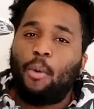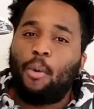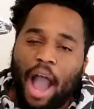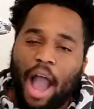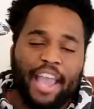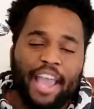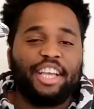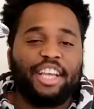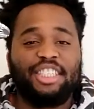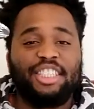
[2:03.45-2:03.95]

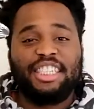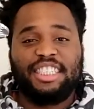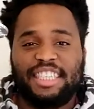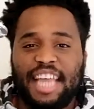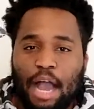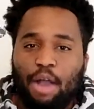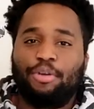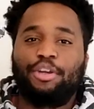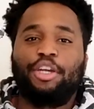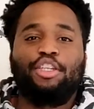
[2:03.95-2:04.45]
Why? Because he's
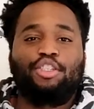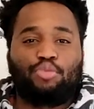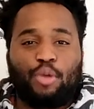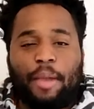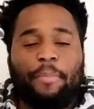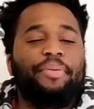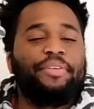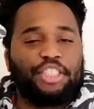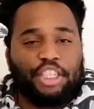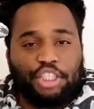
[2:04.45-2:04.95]
now in a
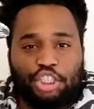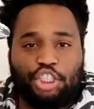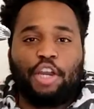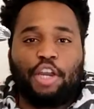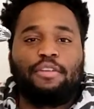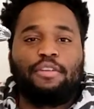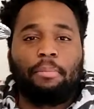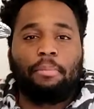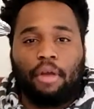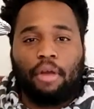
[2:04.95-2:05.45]
threat position
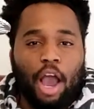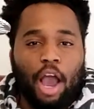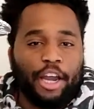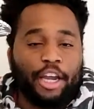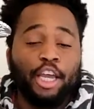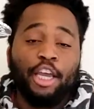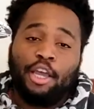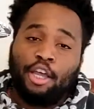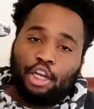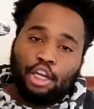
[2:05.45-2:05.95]
of LeBron.
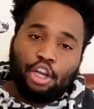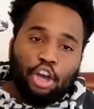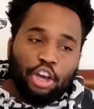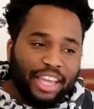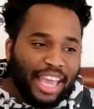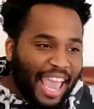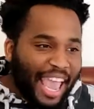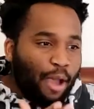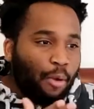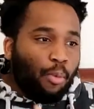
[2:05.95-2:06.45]

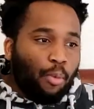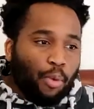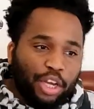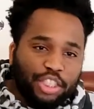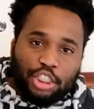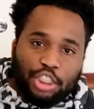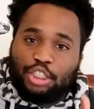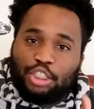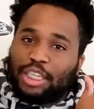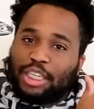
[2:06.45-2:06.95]
Look at what
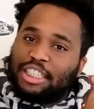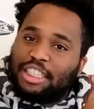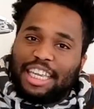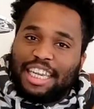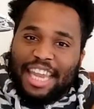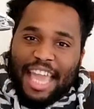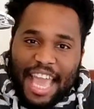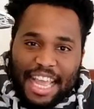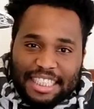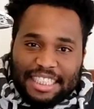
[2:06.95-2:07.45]
the
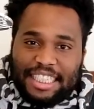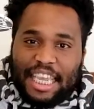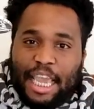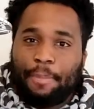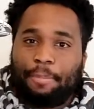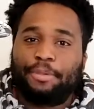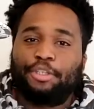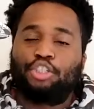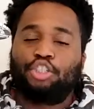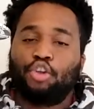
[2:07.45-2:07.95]

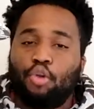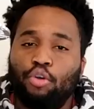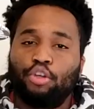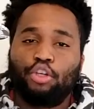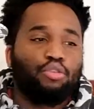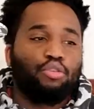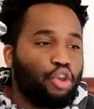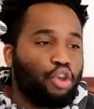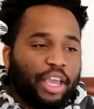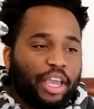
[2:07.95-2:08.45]
landscape is showing
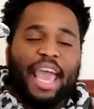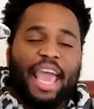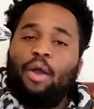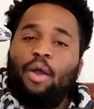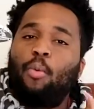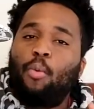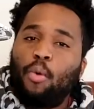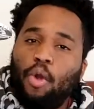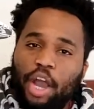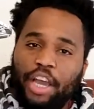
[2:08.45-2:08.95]
you. Look at
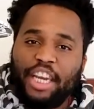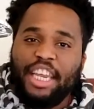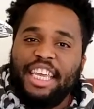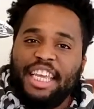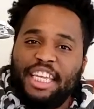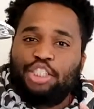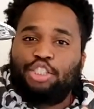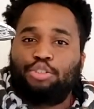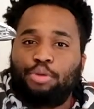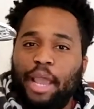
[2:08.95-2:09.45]
what
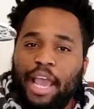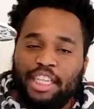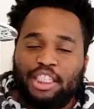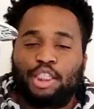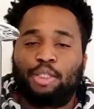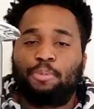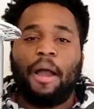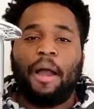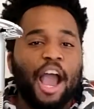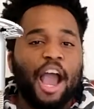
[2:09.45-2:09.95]
is
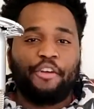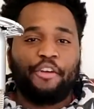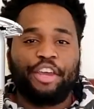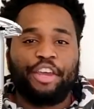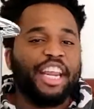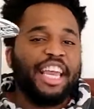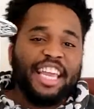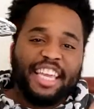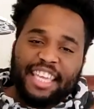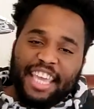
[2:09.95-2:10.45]

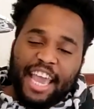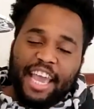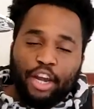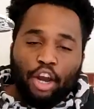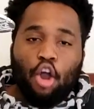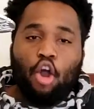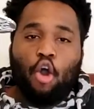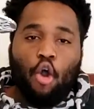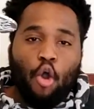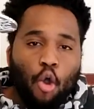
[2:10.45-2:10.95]
transpiring. Get
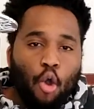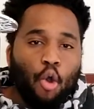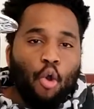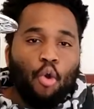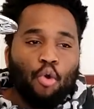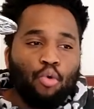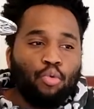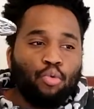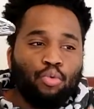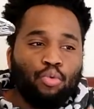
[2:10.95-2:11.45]

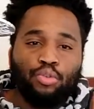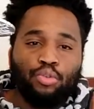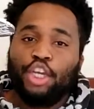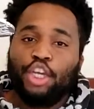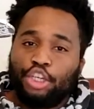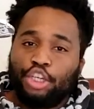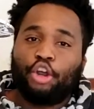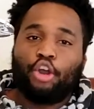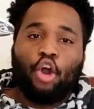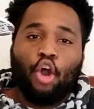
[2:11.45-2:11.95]

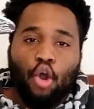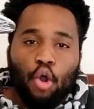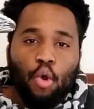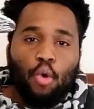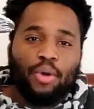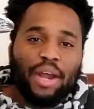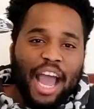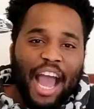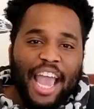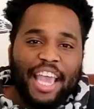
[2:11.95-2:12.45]
your
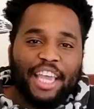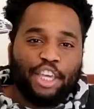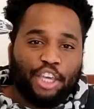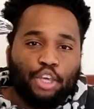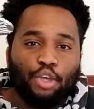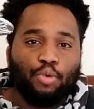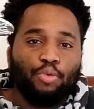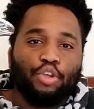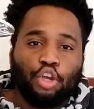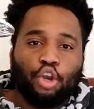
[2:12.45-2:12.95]
own
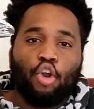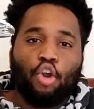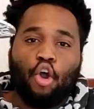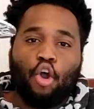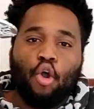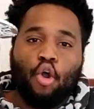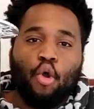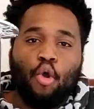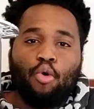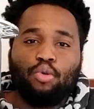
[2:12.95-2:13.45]
IQ, your
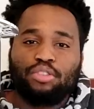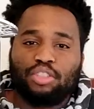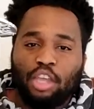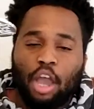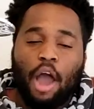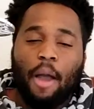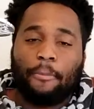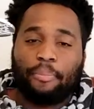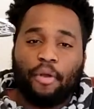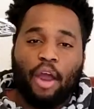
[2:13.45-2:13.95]
own
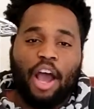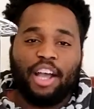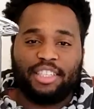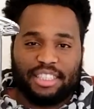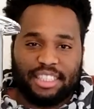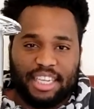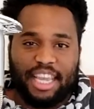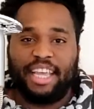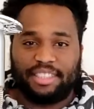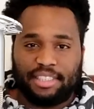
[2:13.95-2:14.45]
thought
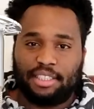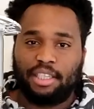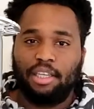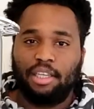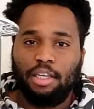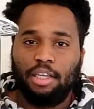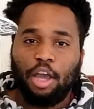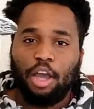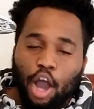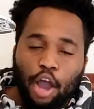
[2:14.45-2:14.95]
process
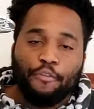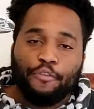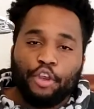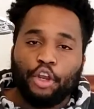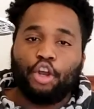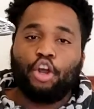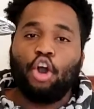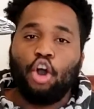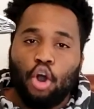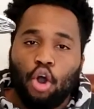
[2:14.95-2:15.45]
of
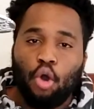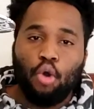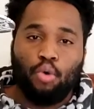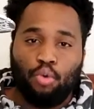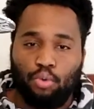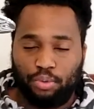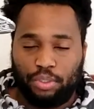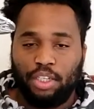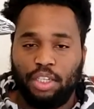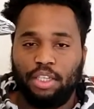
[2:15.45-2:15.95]
your own.